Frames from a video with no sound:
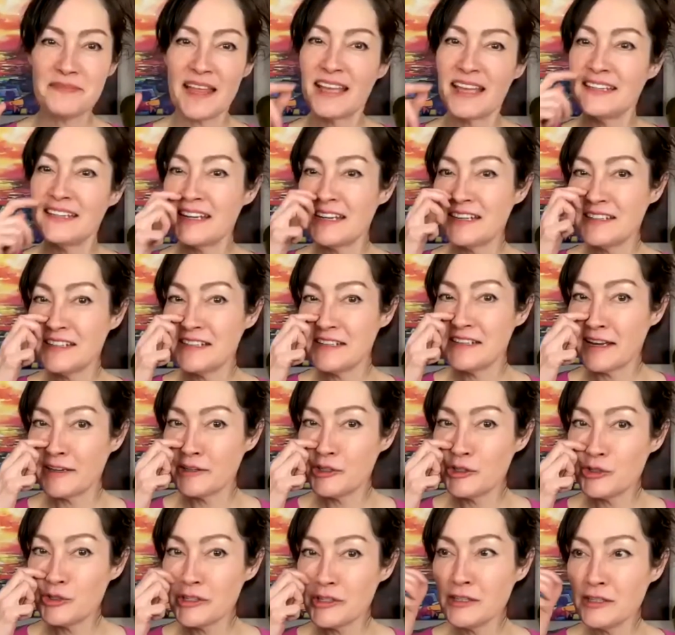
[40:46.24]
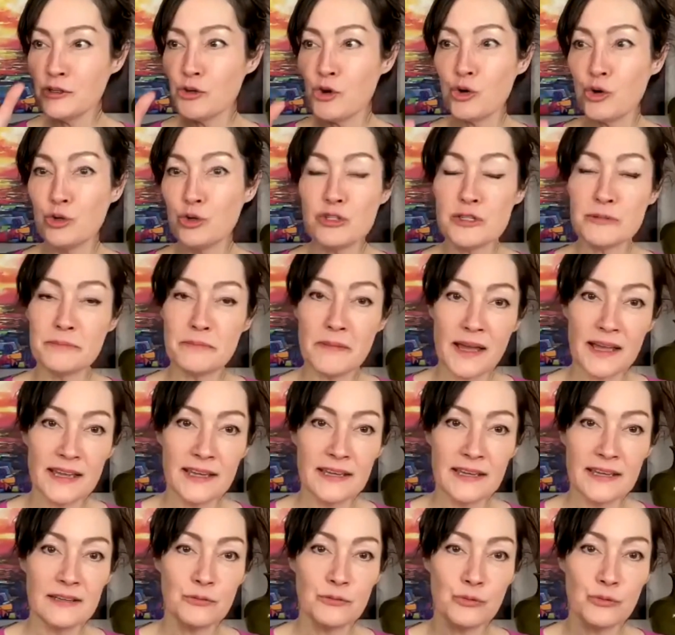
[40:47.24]
And then, yeah, you can go to
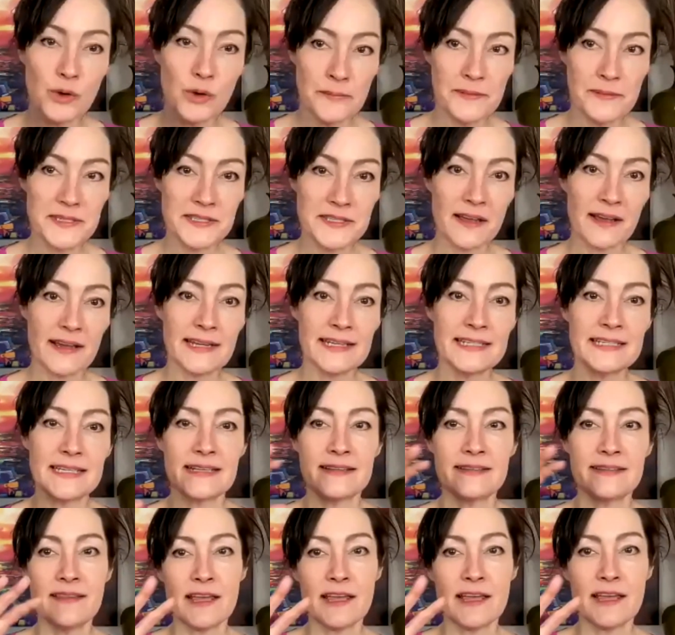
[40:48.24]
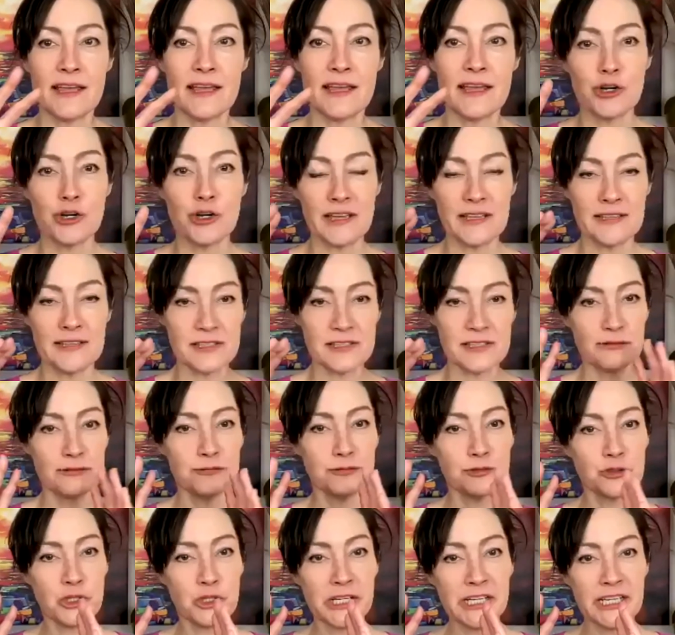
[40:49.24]
my website, and there is a
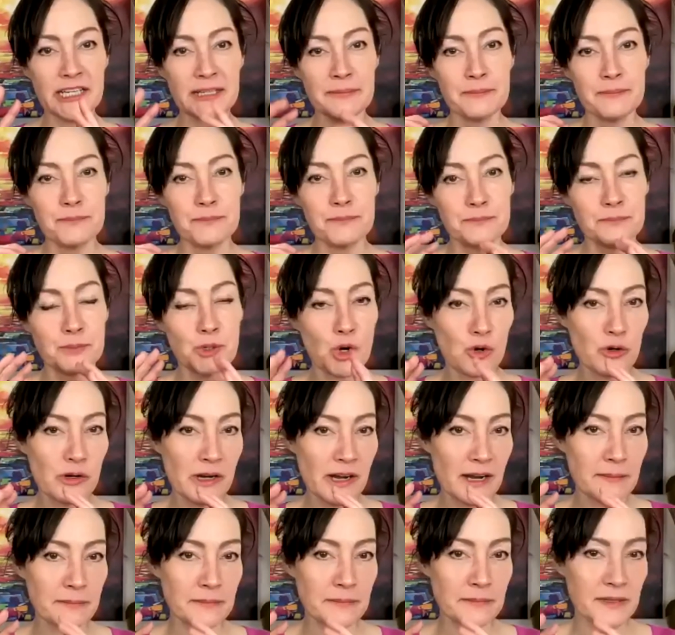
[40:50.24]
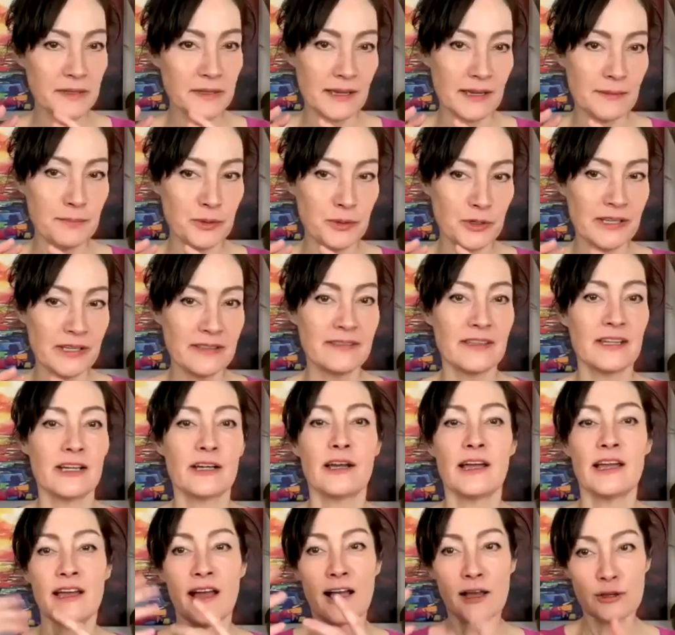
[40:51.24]
free program that I put it there.
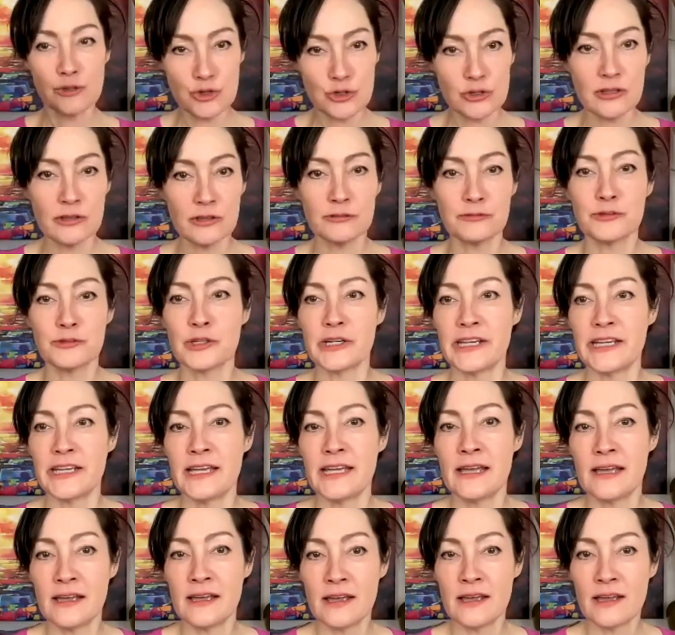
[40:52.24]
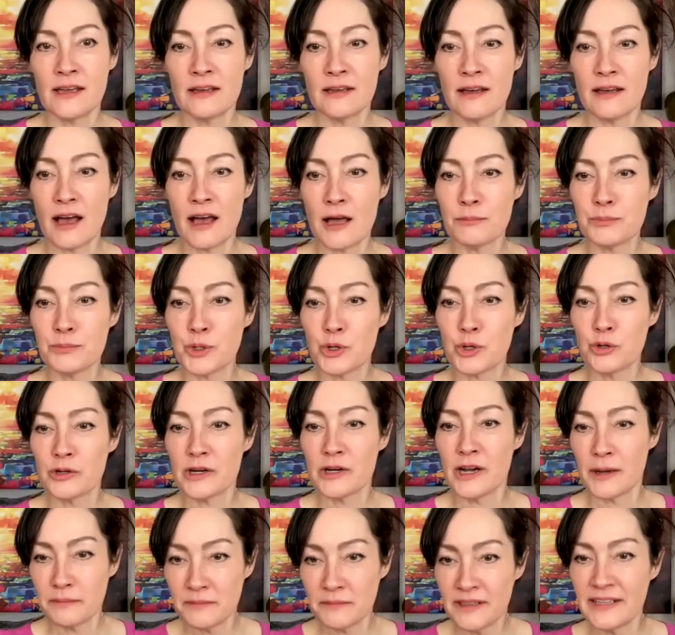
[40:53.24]
Actually, the free
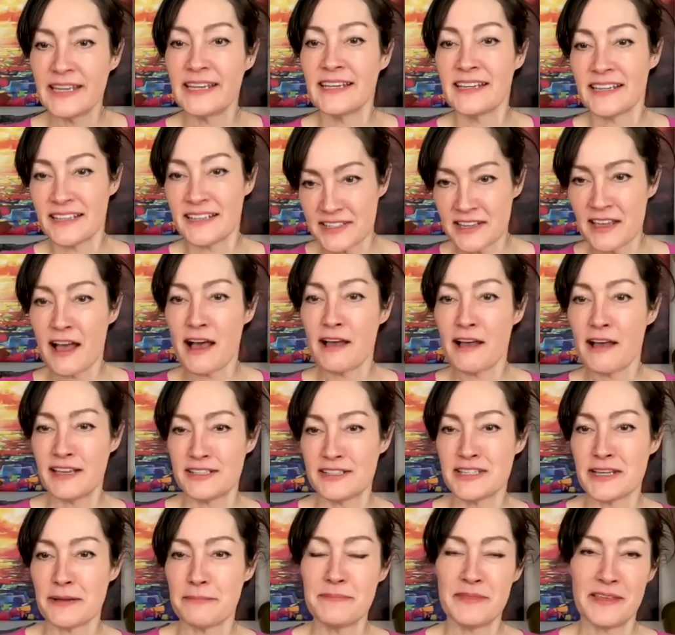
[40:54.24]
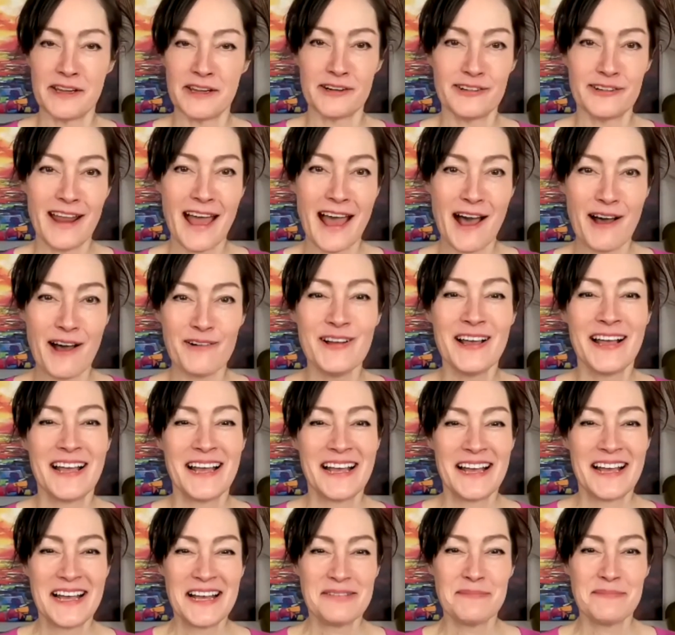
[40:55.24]
program link is it's up there now.
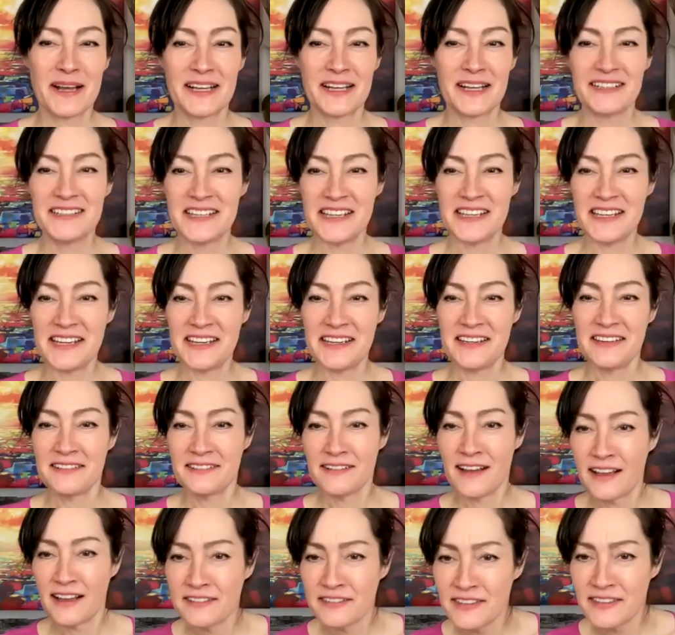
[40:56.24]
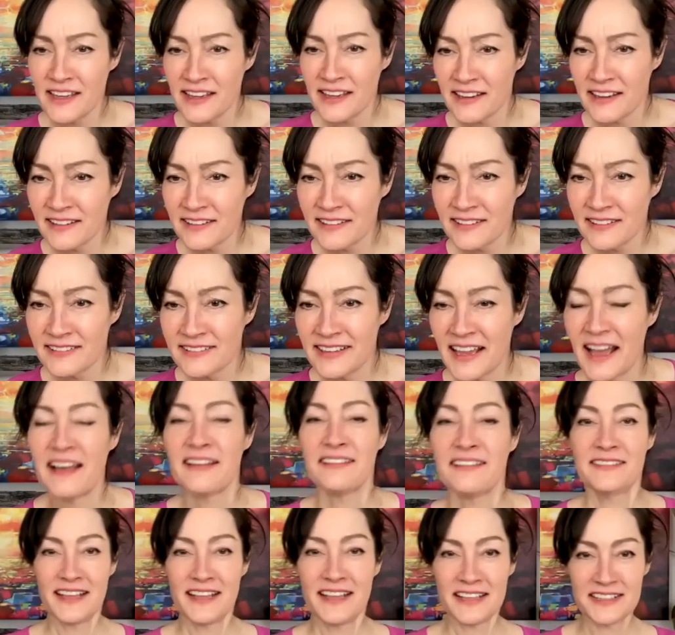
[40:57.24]
But I think, yeah,
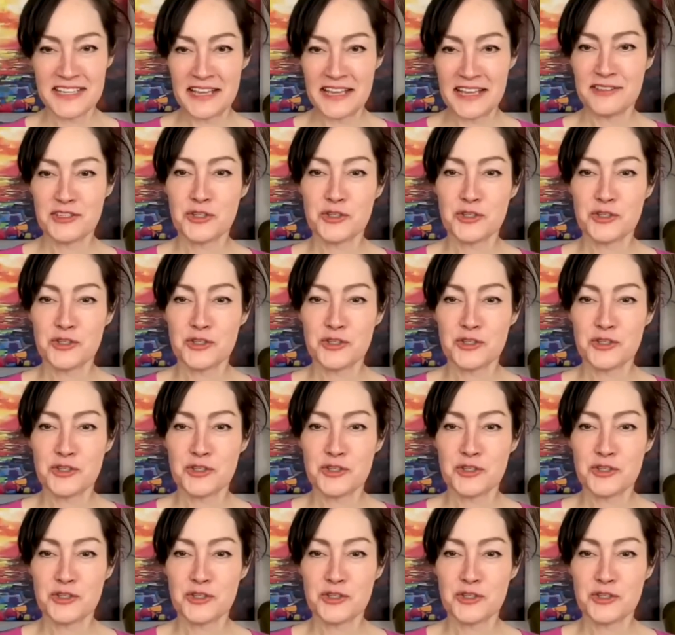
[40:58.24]
that's it.